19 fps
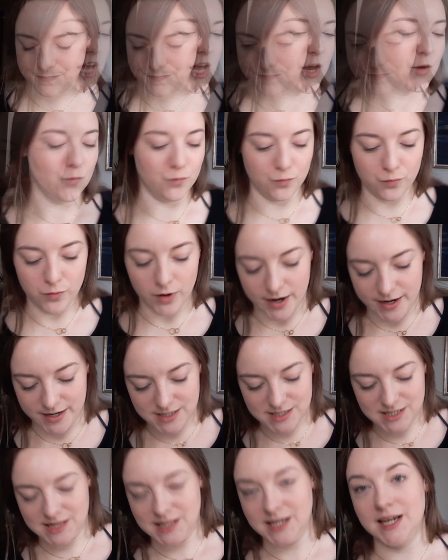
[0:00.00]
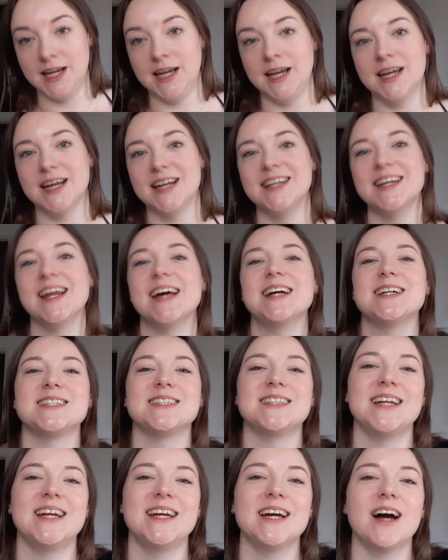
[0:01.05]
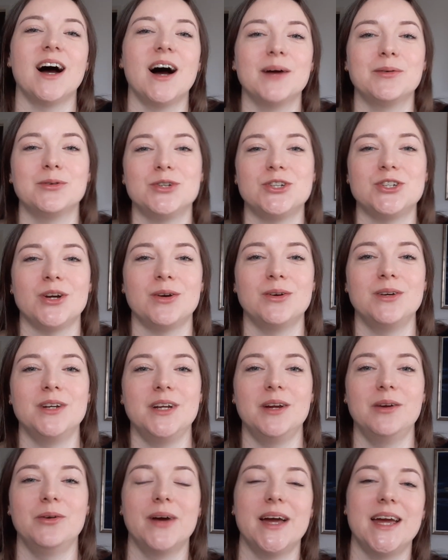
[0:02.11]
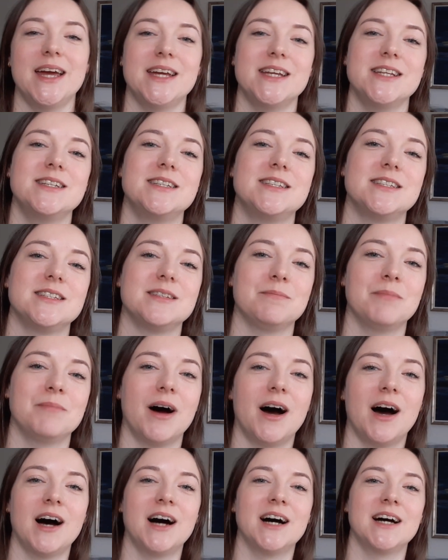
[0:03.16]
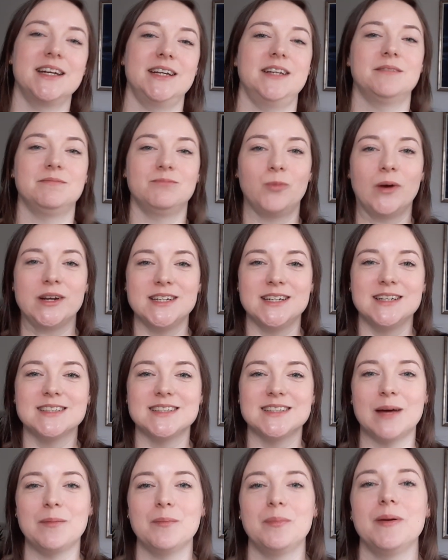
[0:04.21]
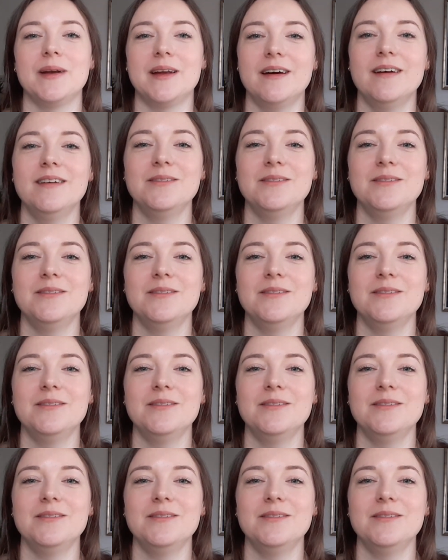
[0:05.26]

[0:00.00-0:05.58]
Right, the next thing I will show you is my wedding sampler,